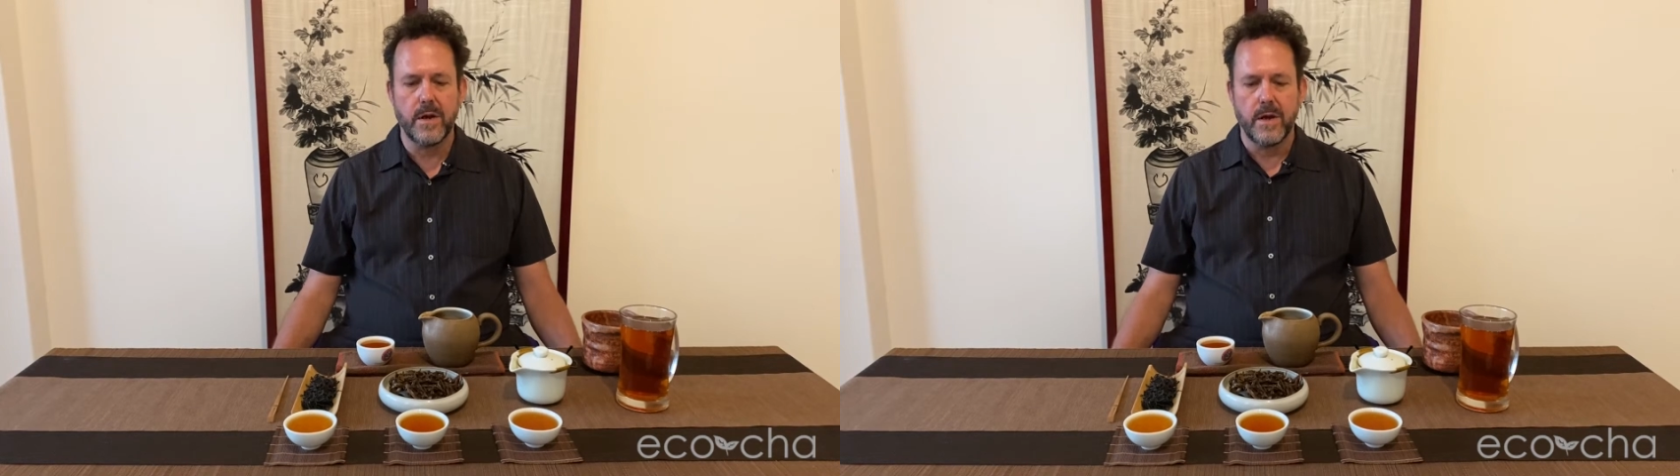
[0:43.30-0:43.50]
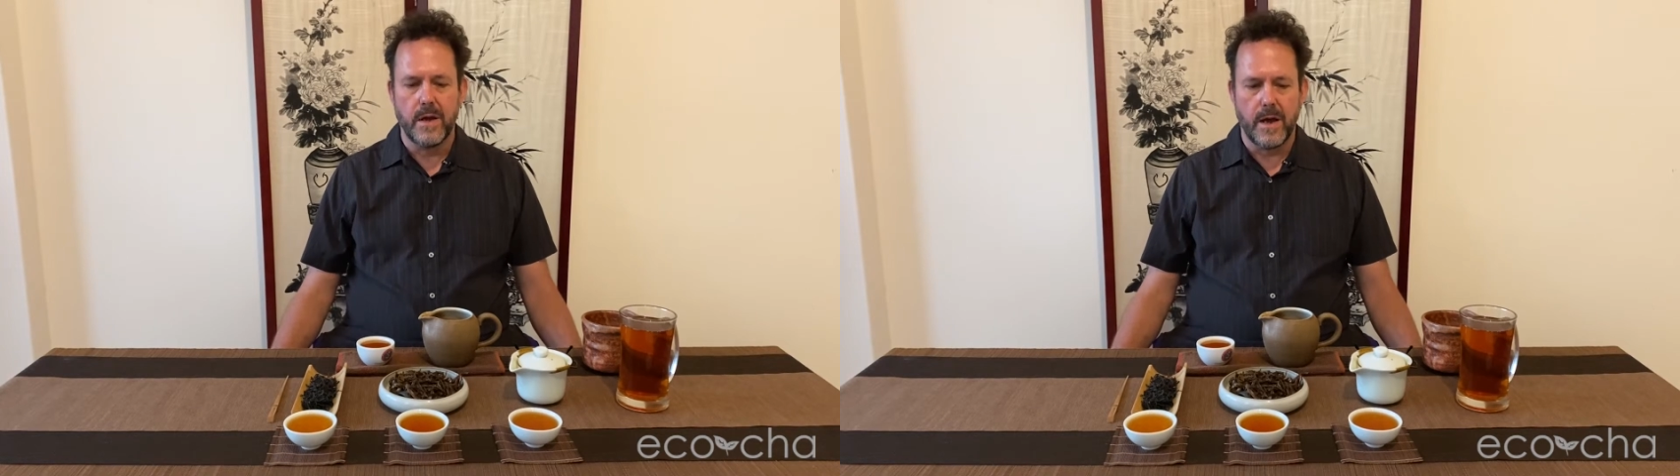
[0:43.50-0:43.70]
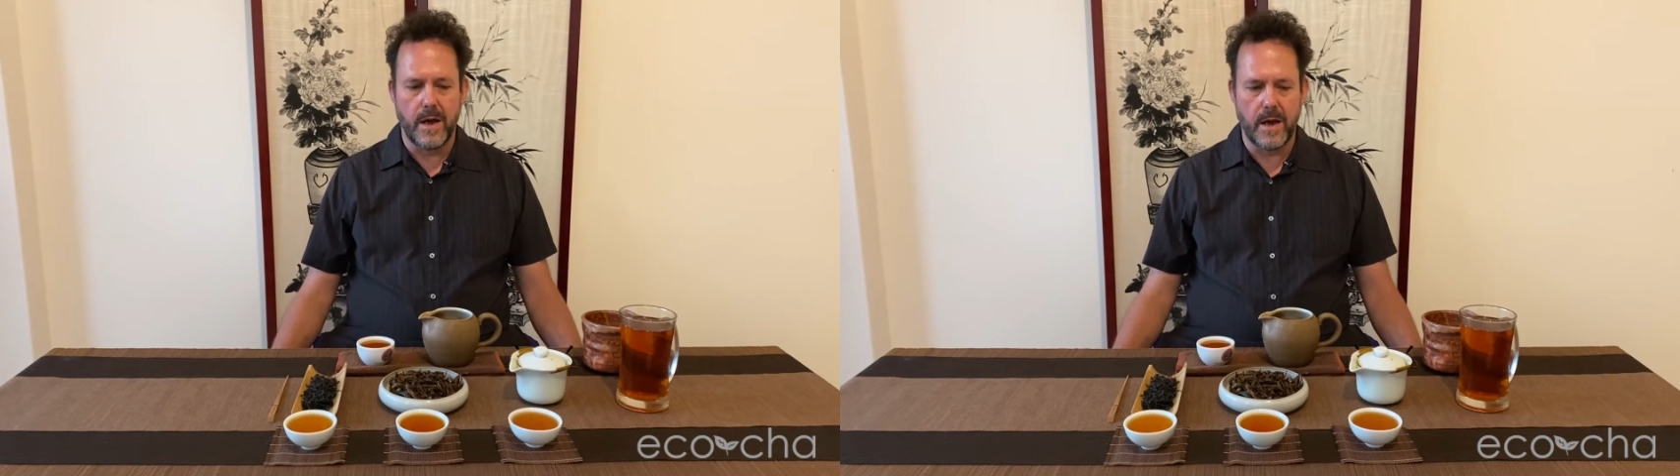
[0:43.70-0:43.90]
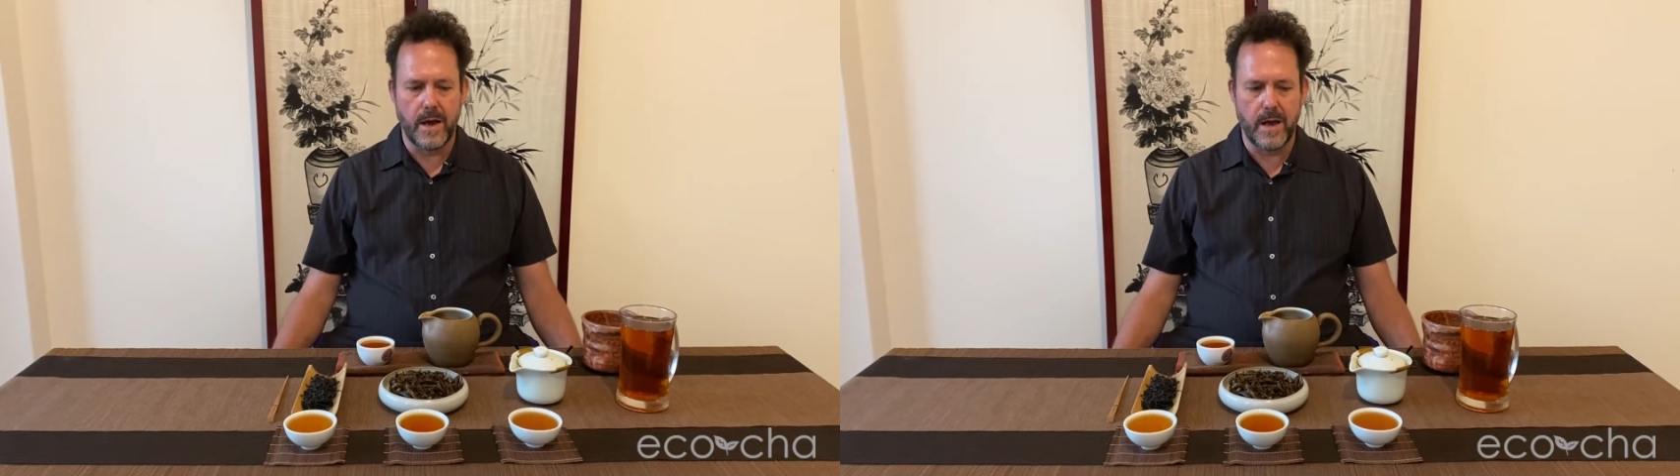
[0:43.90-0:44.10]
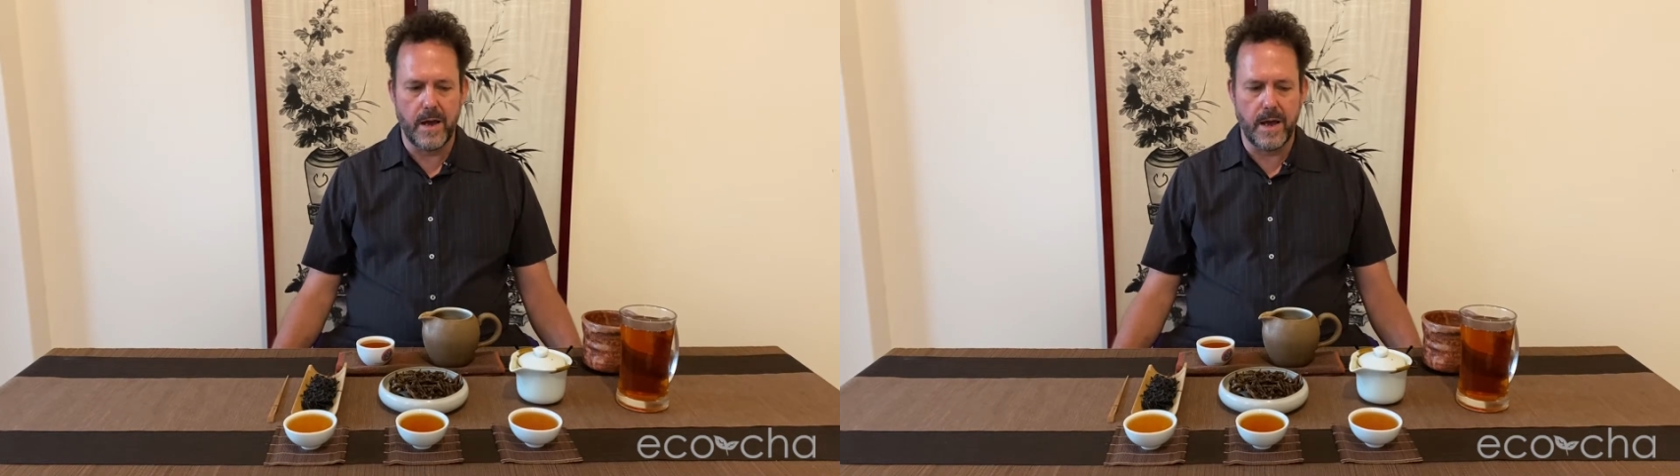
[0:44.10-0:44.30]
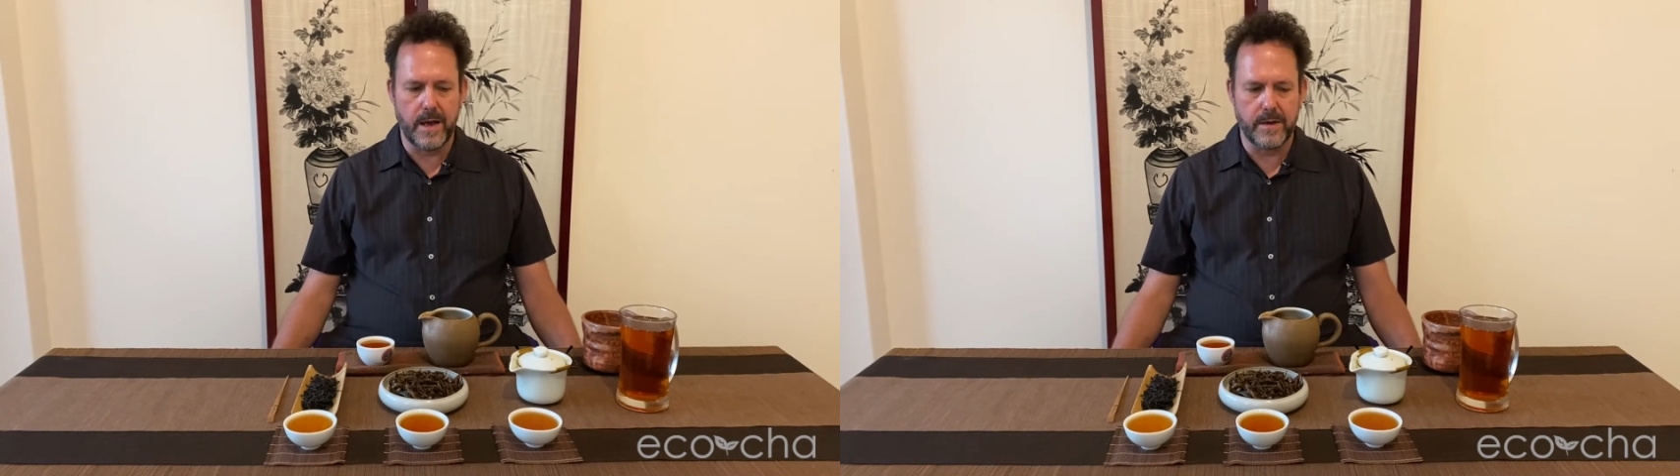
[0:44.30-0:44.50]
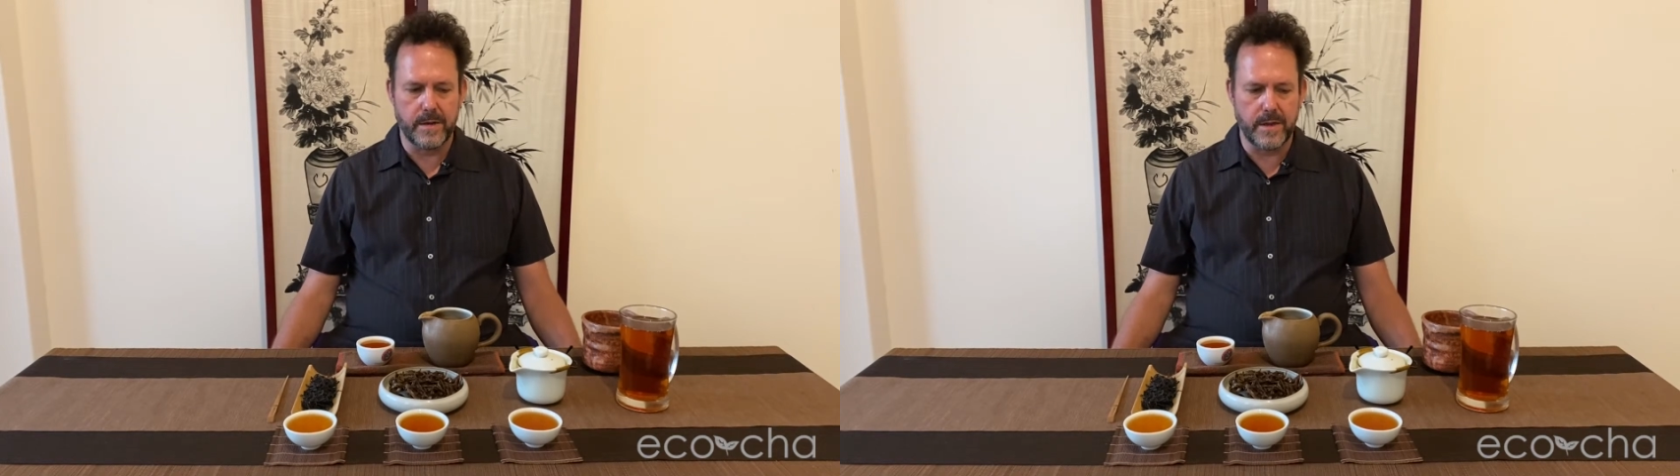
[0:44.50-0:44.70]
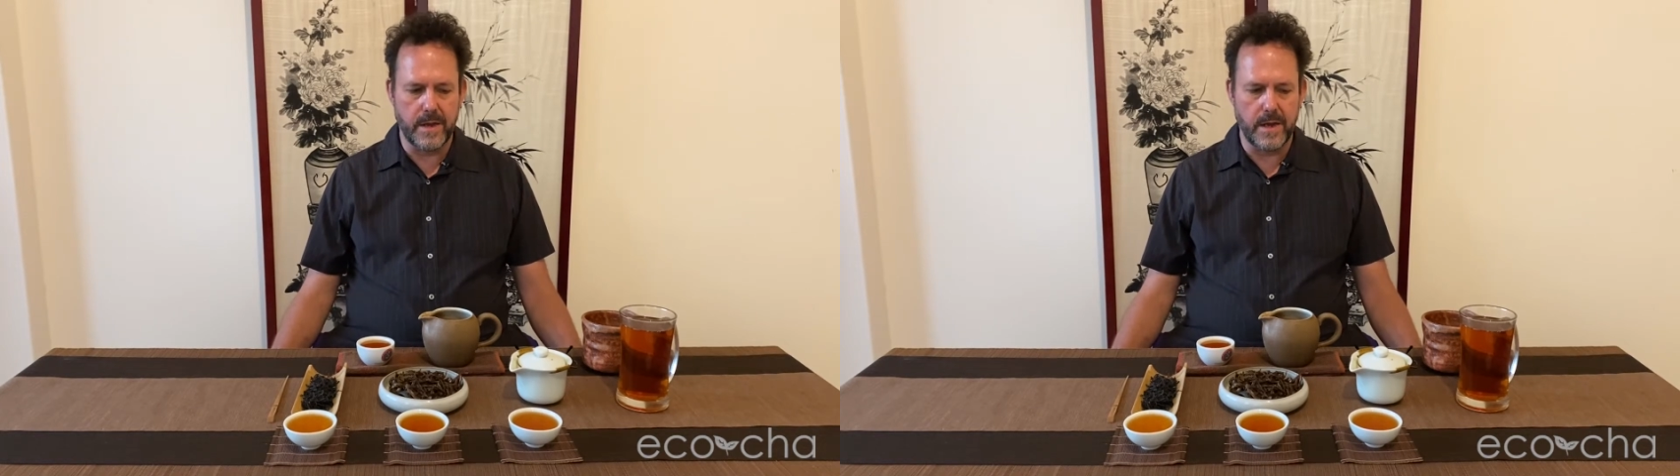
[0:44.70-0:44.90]
and
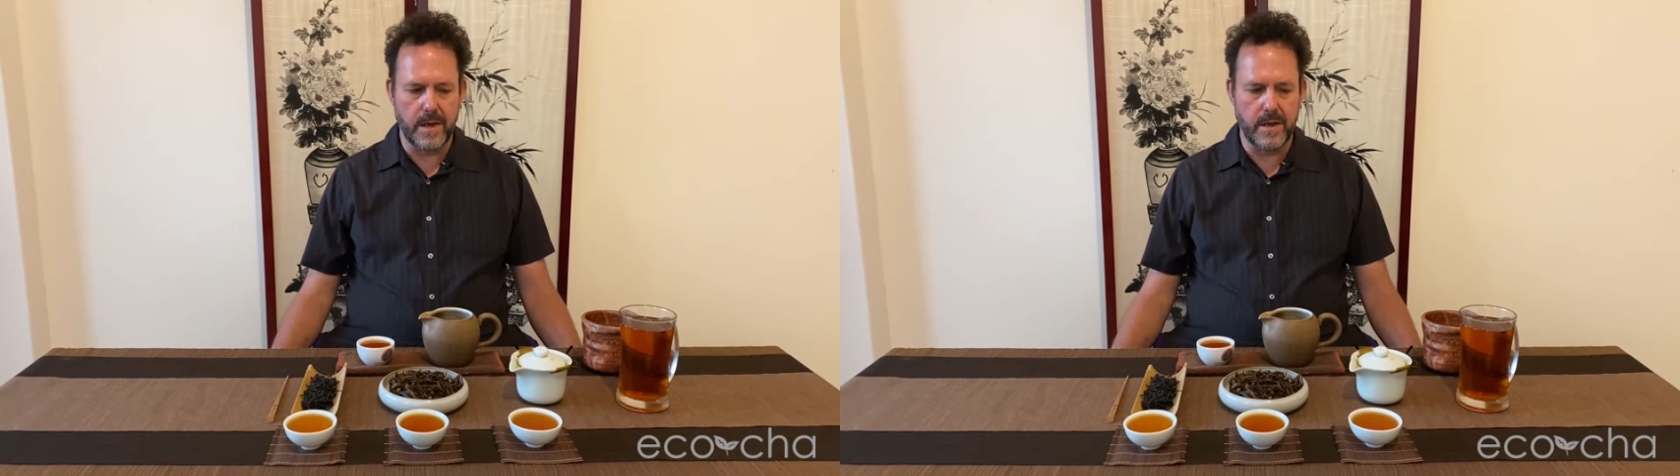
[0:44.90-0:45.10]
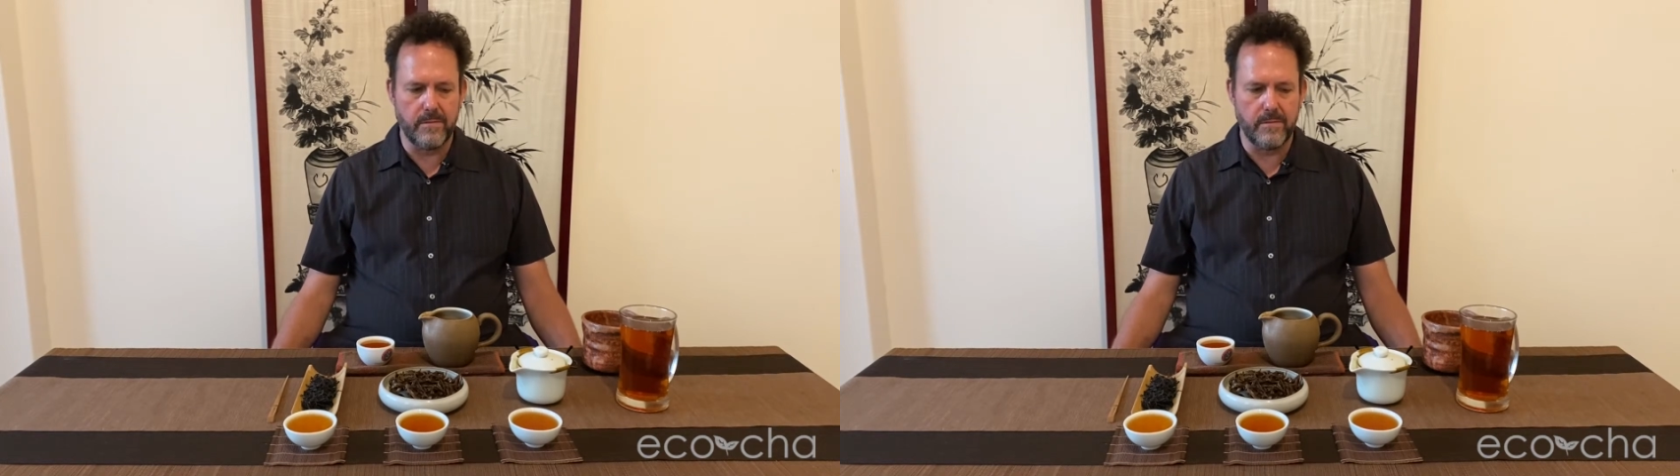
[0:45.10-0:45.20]
they